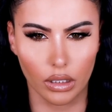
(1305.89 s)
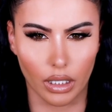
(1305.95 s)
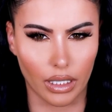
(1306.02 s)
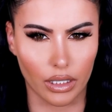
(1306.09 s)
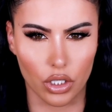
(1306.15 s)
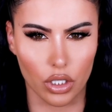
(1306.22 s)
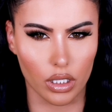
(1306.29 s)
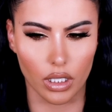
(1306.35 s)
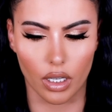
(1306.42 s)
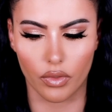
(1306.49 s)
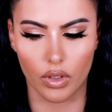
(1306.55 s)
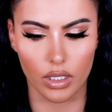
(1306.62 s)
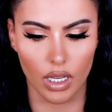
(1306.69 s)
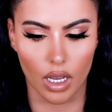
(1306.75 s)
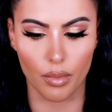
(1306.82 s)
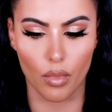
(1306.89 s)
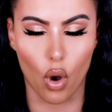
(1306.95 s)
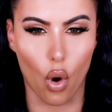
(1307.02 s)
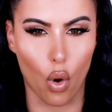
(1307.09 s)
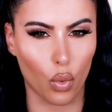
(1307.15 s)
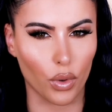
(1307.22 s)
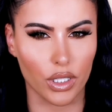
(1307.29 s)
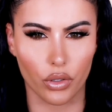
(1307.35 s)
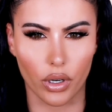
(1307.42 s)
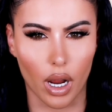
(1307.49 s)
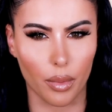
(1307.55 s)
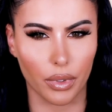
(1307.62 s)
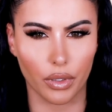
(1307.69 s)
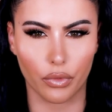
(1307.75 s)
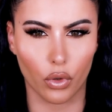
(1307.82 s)
Like, I just love this. I'm always
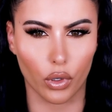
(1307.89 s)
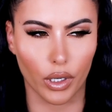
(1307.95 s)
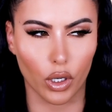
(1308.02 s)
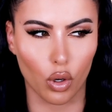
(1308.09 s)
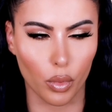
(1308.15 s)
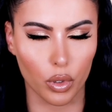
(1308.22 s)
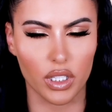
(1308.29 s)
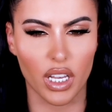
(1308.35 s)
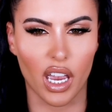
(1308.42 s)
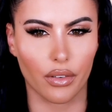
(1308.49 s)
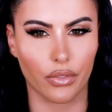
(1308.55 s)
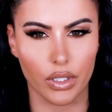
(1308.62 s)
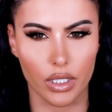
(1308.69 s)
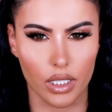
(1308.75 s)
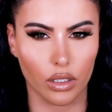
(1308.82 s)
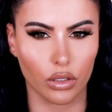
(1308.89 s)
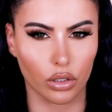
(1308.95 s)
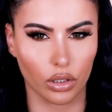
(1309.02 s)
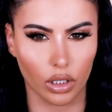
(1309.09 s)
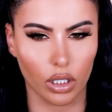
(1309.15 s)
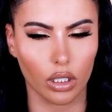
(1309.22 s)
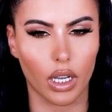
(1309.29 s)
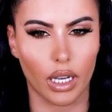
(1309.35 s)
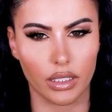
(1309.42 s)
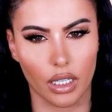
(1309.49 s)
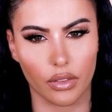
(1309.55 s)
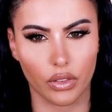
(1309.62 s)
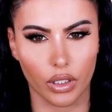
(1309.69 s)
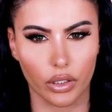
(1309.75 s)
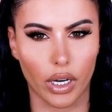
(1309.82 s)
grabbing for it. Almost every single look, I
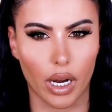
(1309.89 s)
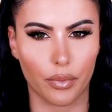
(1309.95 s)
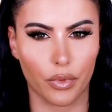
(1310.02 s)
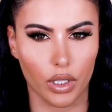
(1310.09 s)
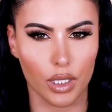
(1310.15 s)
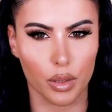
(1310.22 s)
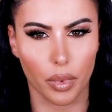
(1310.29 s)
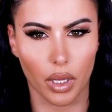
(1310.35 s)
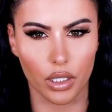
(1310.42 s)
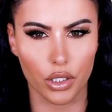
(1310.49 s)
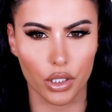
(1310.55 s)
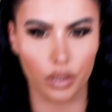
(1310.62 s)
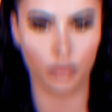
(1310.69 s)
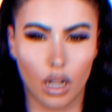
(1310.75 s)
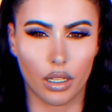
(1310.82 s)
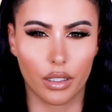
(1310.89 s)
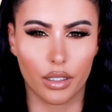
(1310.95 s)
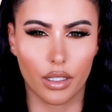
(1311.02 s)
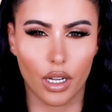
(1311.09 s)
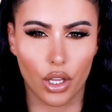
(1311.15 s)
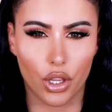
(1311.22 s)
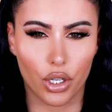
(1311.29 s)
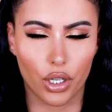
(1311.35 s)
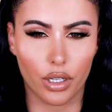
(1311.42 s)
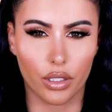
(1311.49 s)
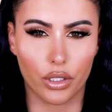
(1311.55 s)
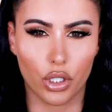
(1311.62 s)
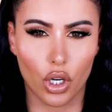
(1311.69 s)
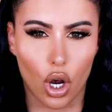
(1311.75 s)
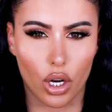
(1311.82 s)
definitely grab for this blush. Another
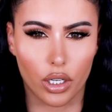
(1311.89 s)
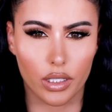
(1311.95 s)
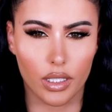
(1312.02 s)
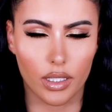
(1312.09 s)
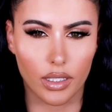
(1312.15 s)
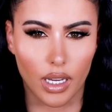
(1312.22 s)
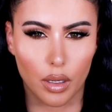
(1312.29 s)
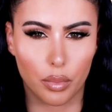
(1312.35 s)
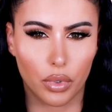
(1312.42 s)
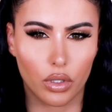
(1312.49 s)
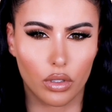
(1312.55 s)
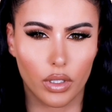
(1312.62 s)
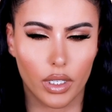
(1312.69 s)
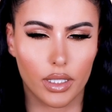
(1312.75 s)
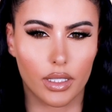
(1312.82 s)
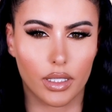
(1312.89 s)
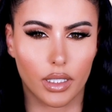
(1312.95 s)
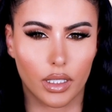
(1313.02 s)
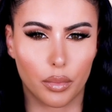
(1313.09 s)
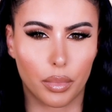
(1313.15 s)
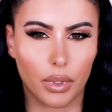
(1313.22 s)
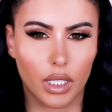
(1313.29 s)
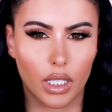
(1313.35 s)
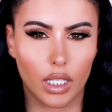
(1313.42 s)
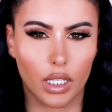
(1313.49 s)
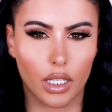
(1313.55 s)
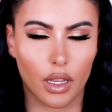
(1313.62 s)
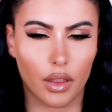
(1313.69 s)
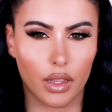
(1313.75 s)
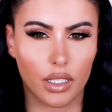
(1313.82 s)
Nars staple is gonna
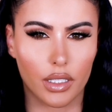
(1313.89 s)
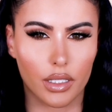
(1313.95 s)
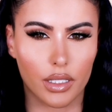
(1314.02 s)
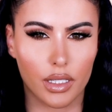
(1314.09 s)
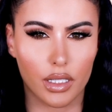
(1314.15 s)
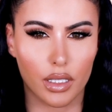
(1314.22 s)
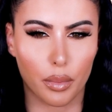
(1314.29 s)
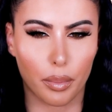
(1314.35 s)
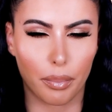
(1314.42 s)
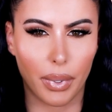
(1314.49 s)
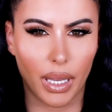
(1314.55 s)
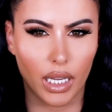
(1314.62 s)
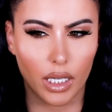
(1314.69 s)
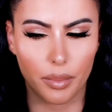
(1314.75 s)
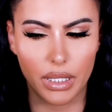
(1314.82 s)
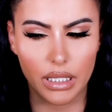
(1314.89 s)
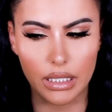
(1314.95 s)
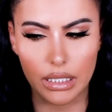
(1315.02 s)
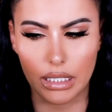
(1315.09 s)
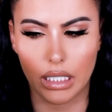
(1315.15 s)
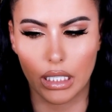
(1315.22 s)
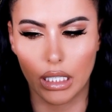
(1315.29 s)
be this pigment.